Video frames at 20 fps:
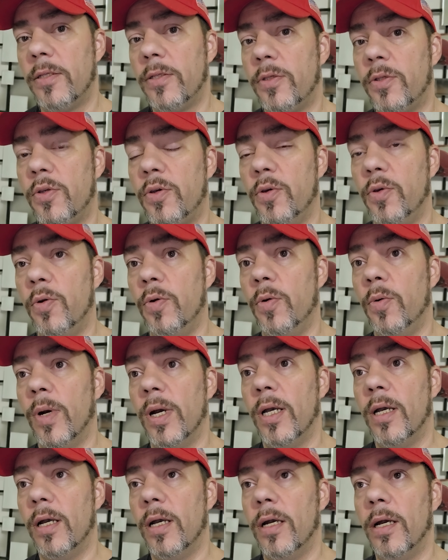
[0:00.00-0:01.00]
to
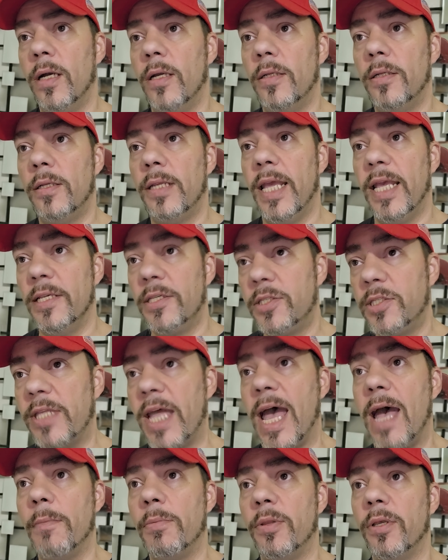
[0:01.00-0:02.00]

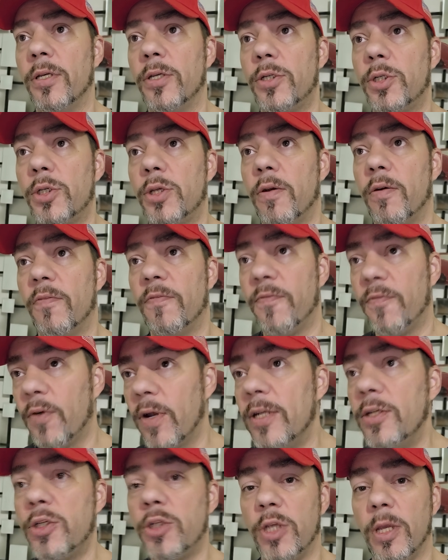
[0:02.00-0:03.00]
establish
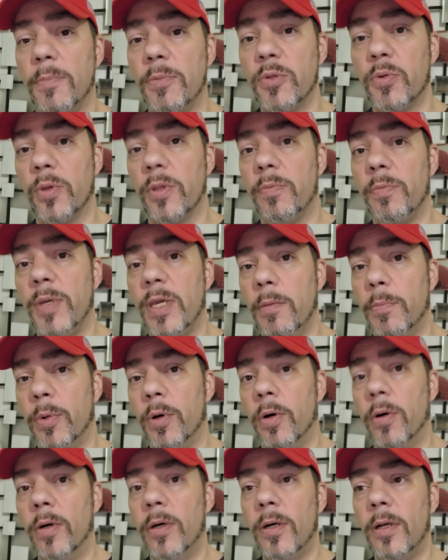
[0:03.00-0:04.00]
friendships with people.